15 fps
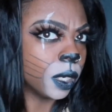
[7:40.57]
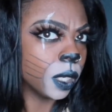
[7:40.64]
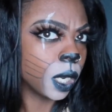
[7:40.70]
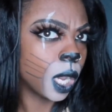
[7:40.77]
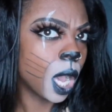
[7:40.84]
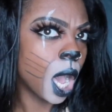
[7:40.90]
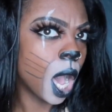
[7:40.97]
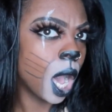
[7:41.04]
the
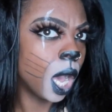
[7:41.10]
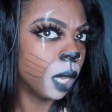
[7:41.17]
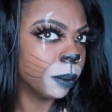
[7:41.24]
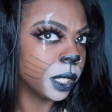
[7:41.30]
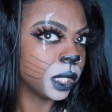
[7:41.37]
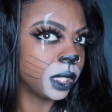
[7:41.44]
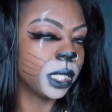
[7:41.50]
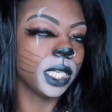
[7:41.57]

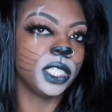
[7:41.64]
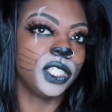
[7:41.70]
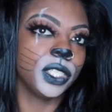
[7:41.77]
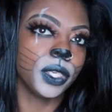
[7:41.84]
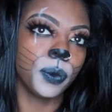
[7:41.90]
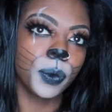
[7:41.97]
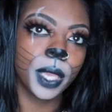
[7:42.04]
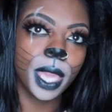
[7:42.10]
comment section,
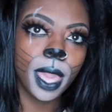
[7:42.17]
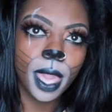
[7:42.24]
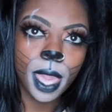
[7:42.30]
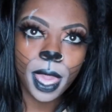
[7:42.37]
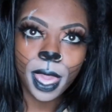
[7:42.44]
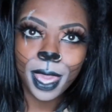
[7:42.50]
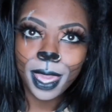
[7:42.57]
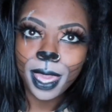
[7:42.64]

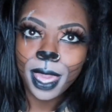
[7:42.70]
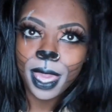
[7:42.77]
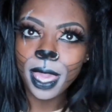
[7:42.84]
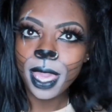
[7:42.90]
okay?